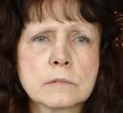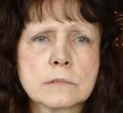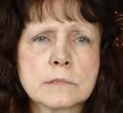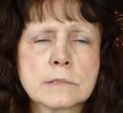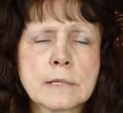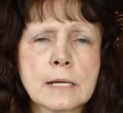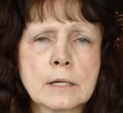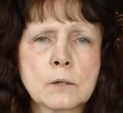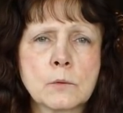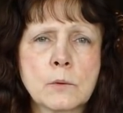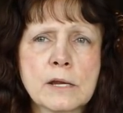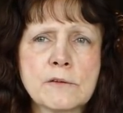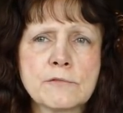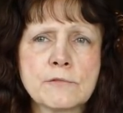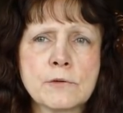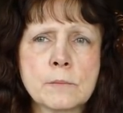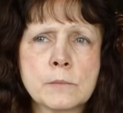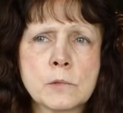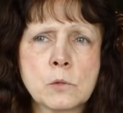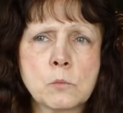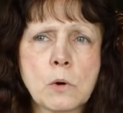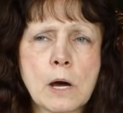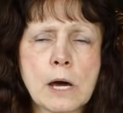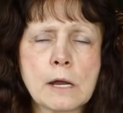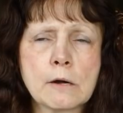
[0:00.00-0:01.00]
staying away
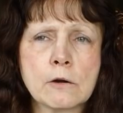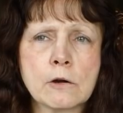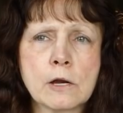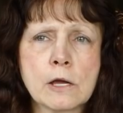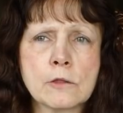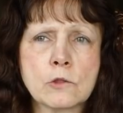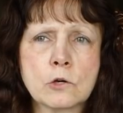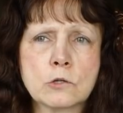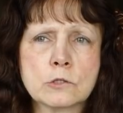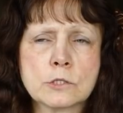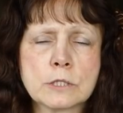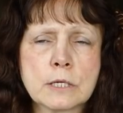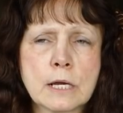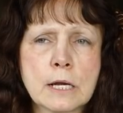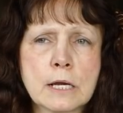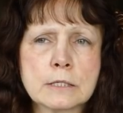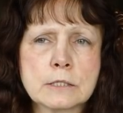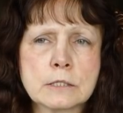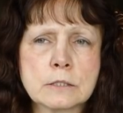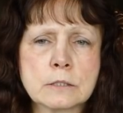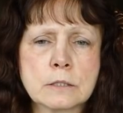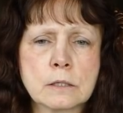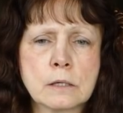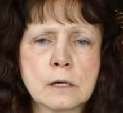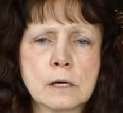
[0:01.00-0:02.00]
from the water on those
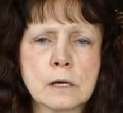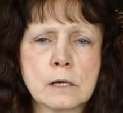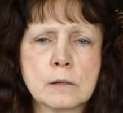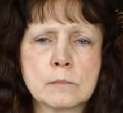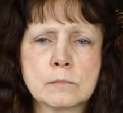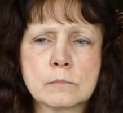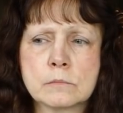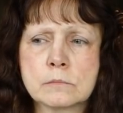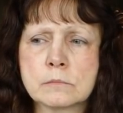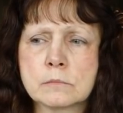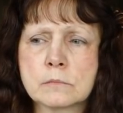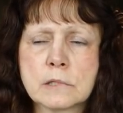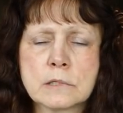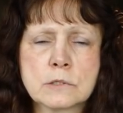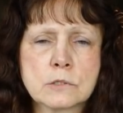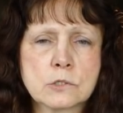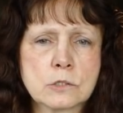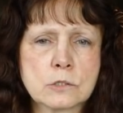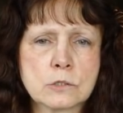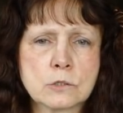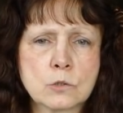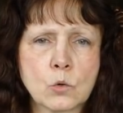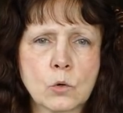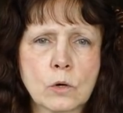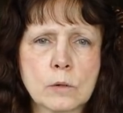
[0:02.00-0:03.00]
sides um, is
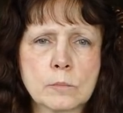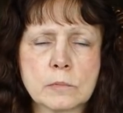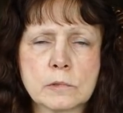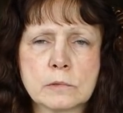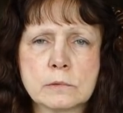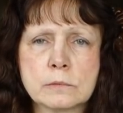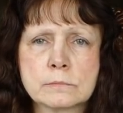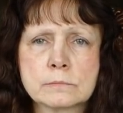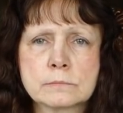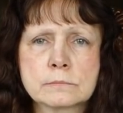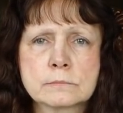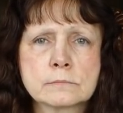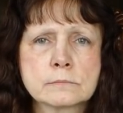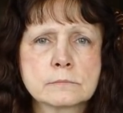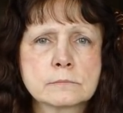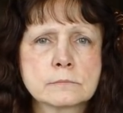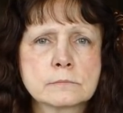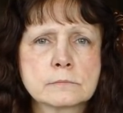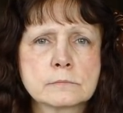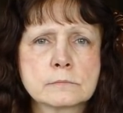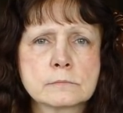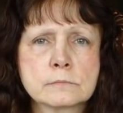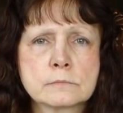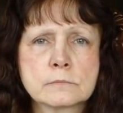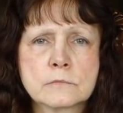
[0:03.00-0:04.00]
just horrible.
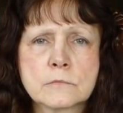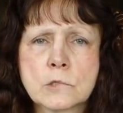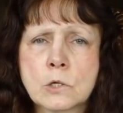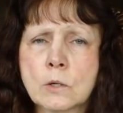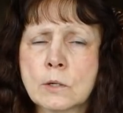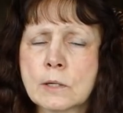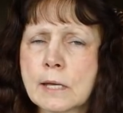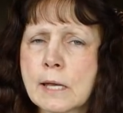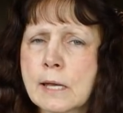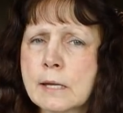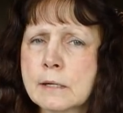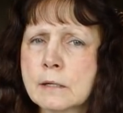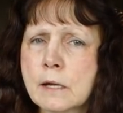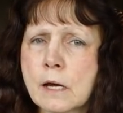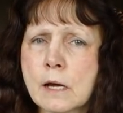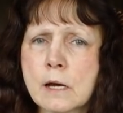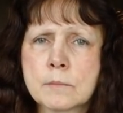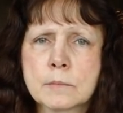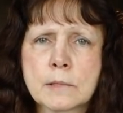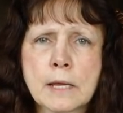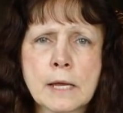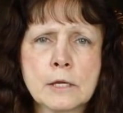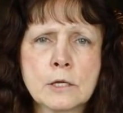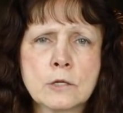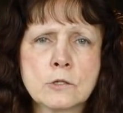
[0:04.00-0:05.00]
So again,
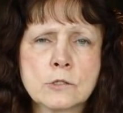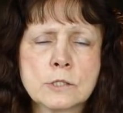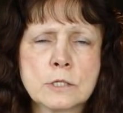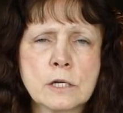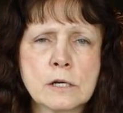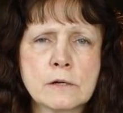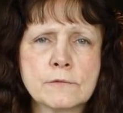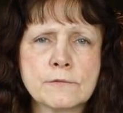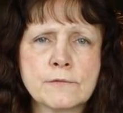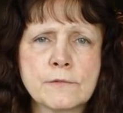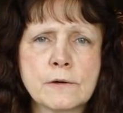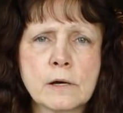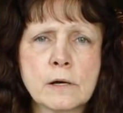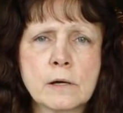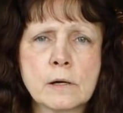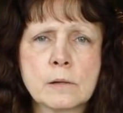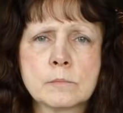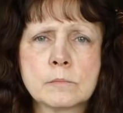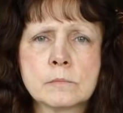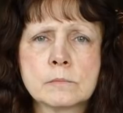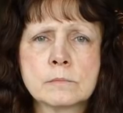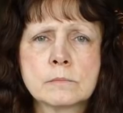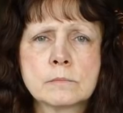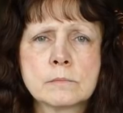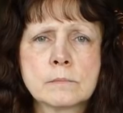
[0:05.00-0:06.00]
um, get yourself
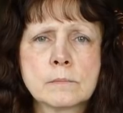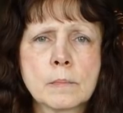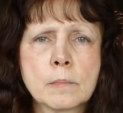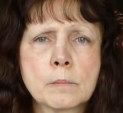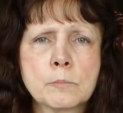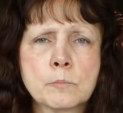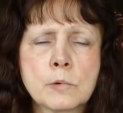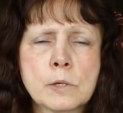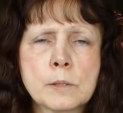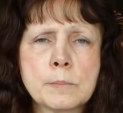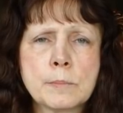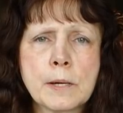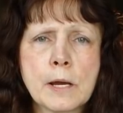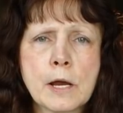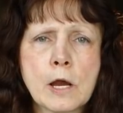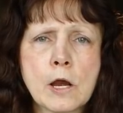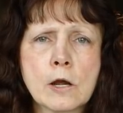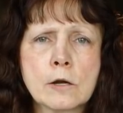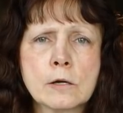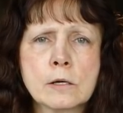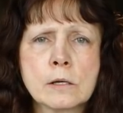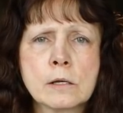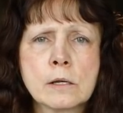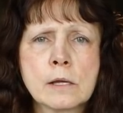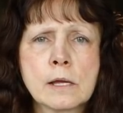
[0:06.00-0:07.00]
um,
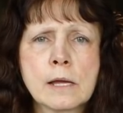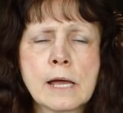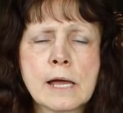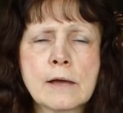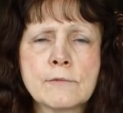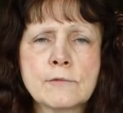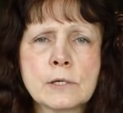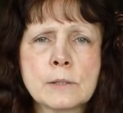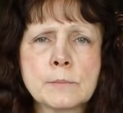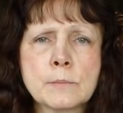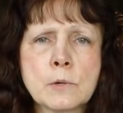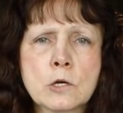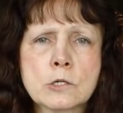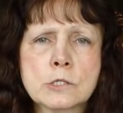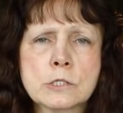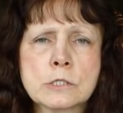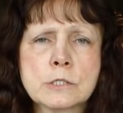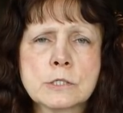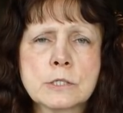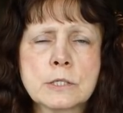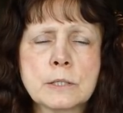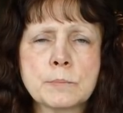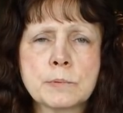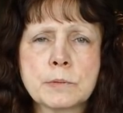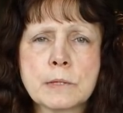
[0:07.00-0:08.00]
prepared, have an
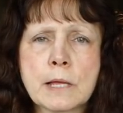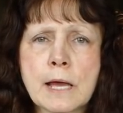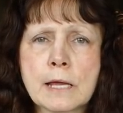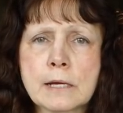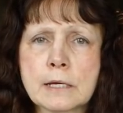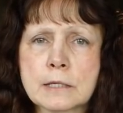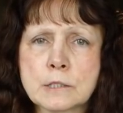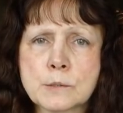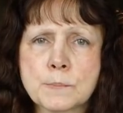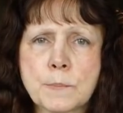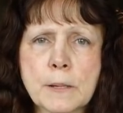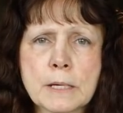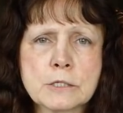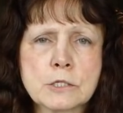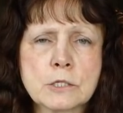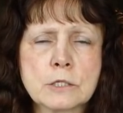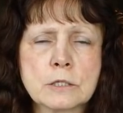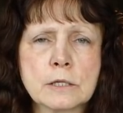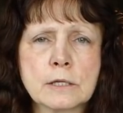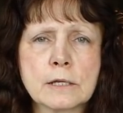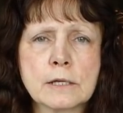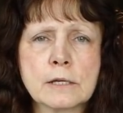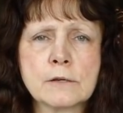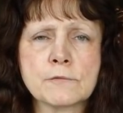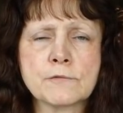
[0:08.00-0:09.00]
emergency plan,
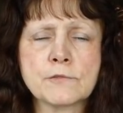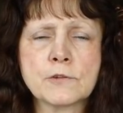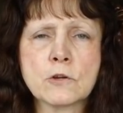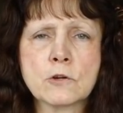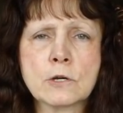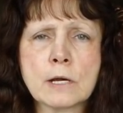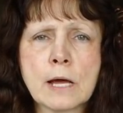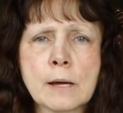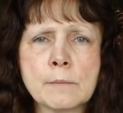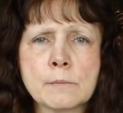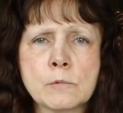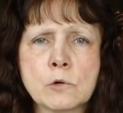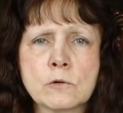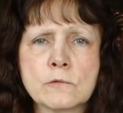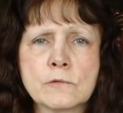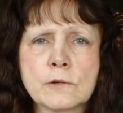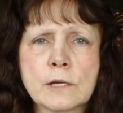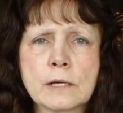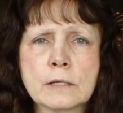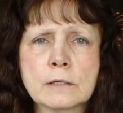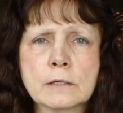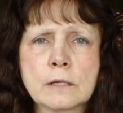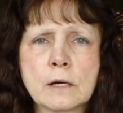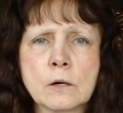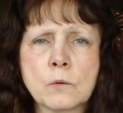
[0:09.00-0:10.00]
especially if you're not
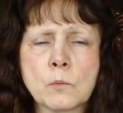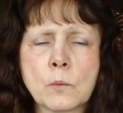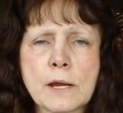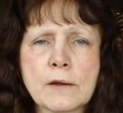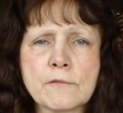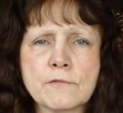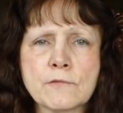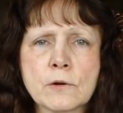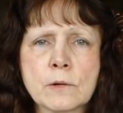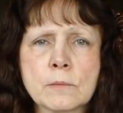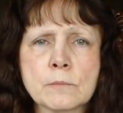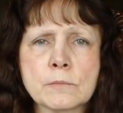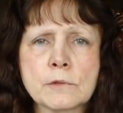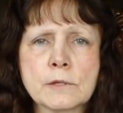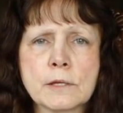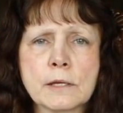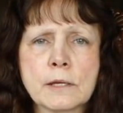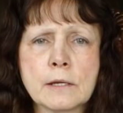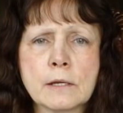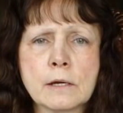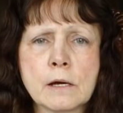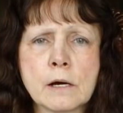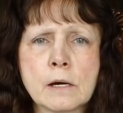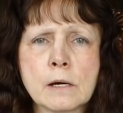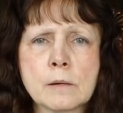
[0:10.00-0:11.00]
moving away from
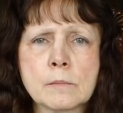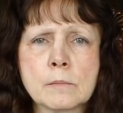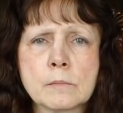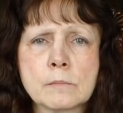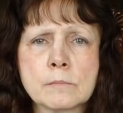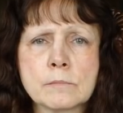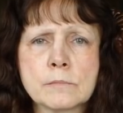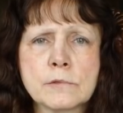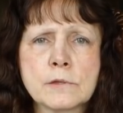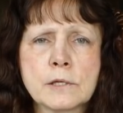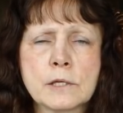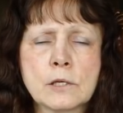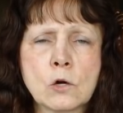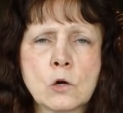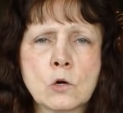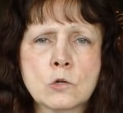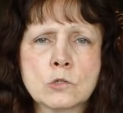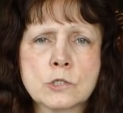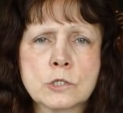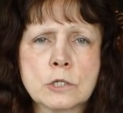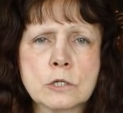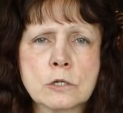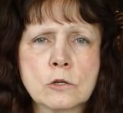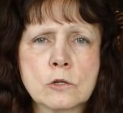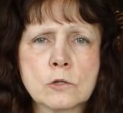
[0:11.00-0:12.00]
the, um, the
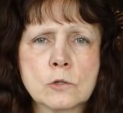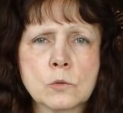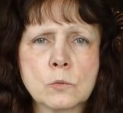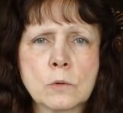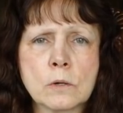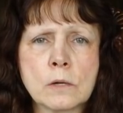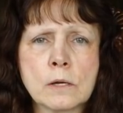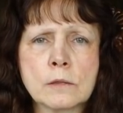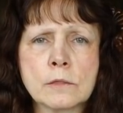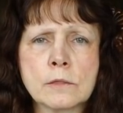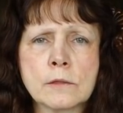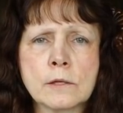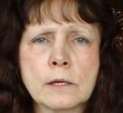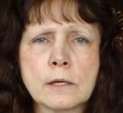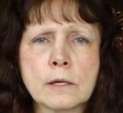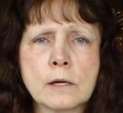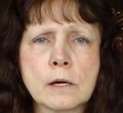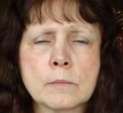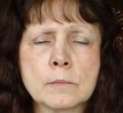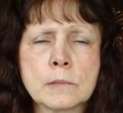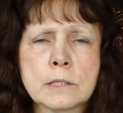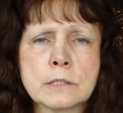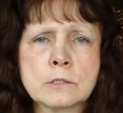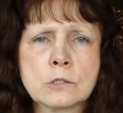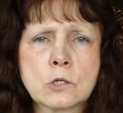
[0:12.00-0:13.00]
ocean or the, uh, the
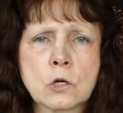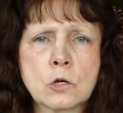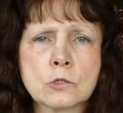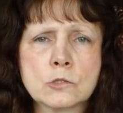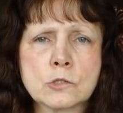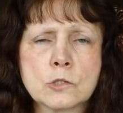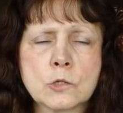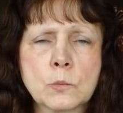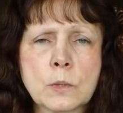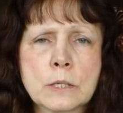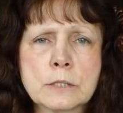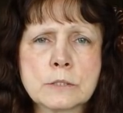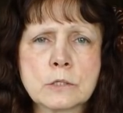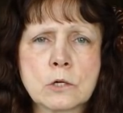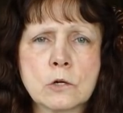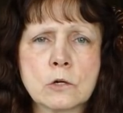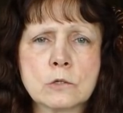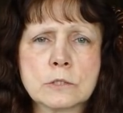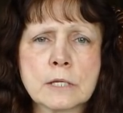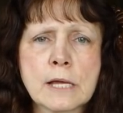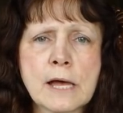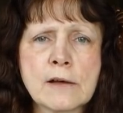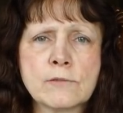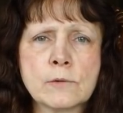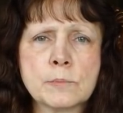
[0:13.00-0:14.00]
um, east coast or west
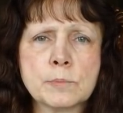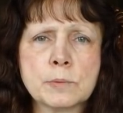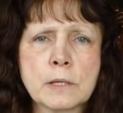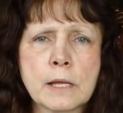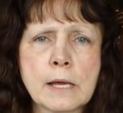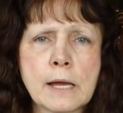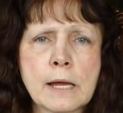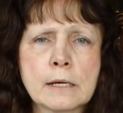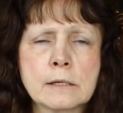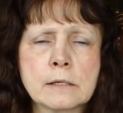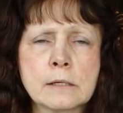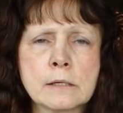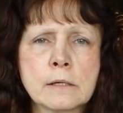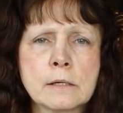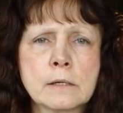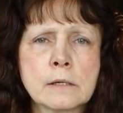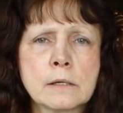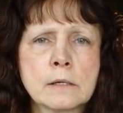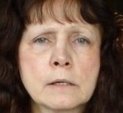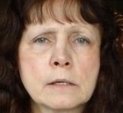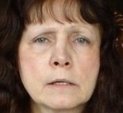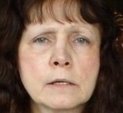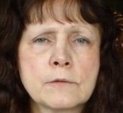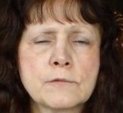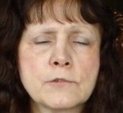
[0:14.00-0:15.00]
coast. Have a plan
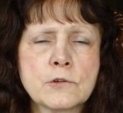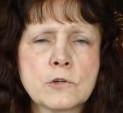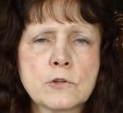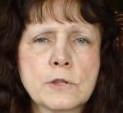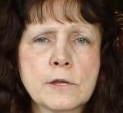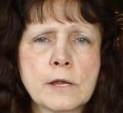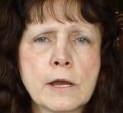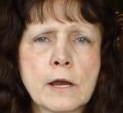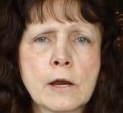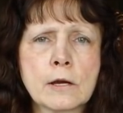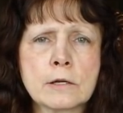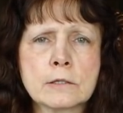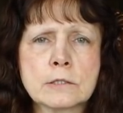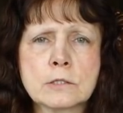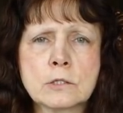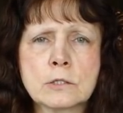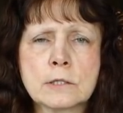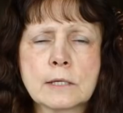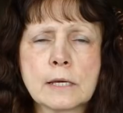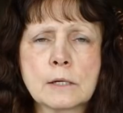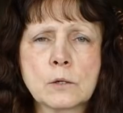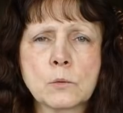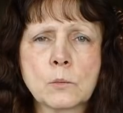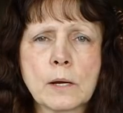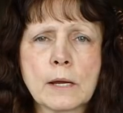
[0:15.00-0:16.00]
if you're there to
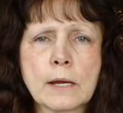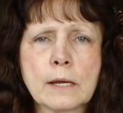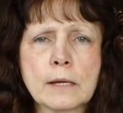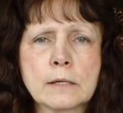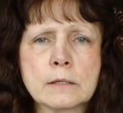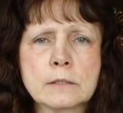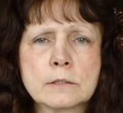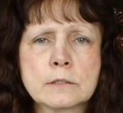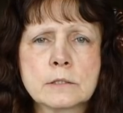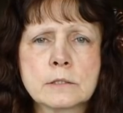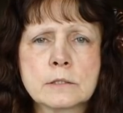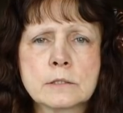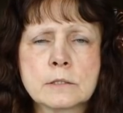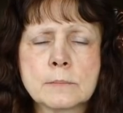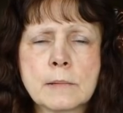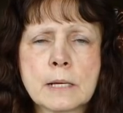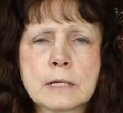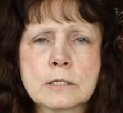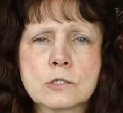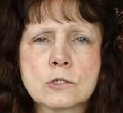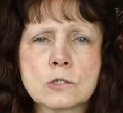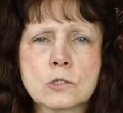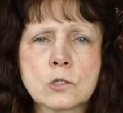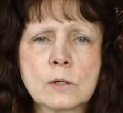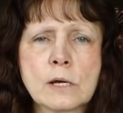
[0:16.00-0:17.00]
get away, to
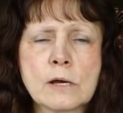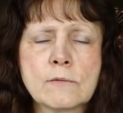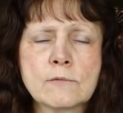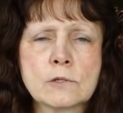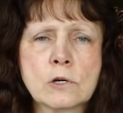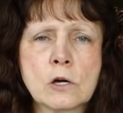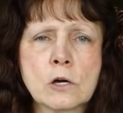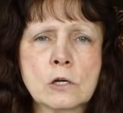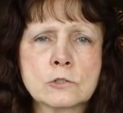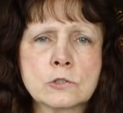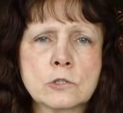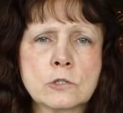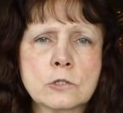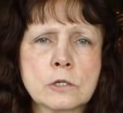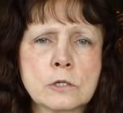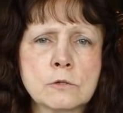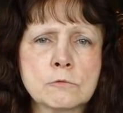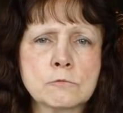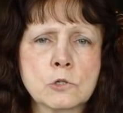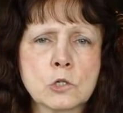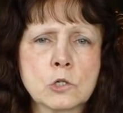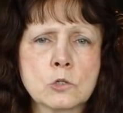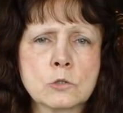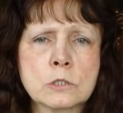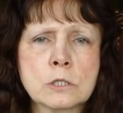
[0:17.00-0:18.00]
make sure you have an
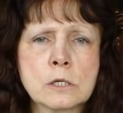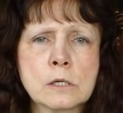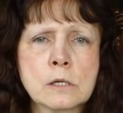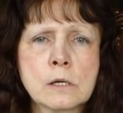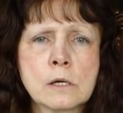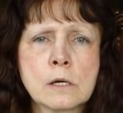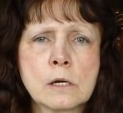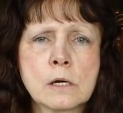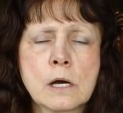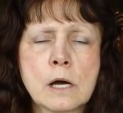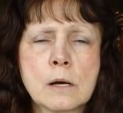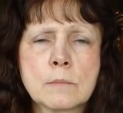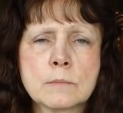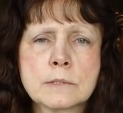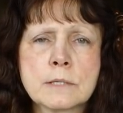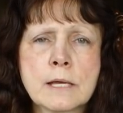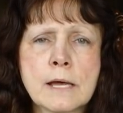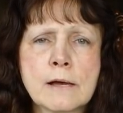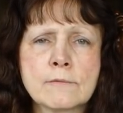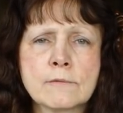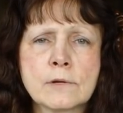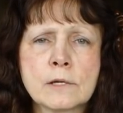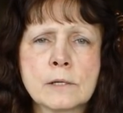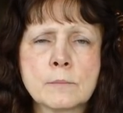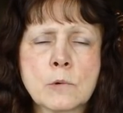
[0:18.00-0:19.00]
alternate route, um, to
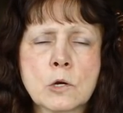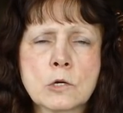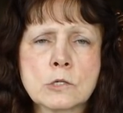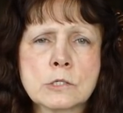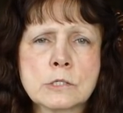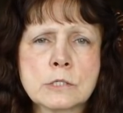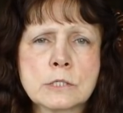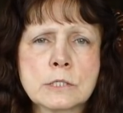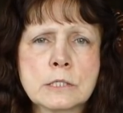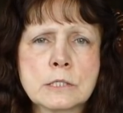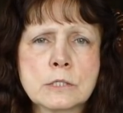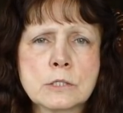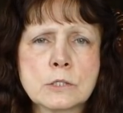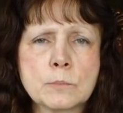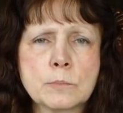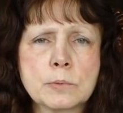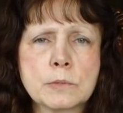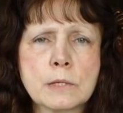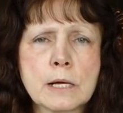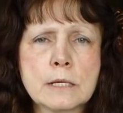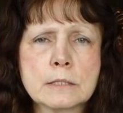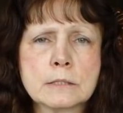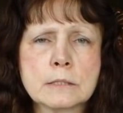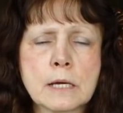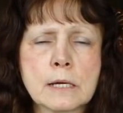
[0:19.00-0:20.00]
have emergency
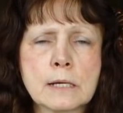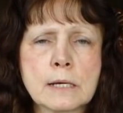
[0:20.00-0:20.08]
supplies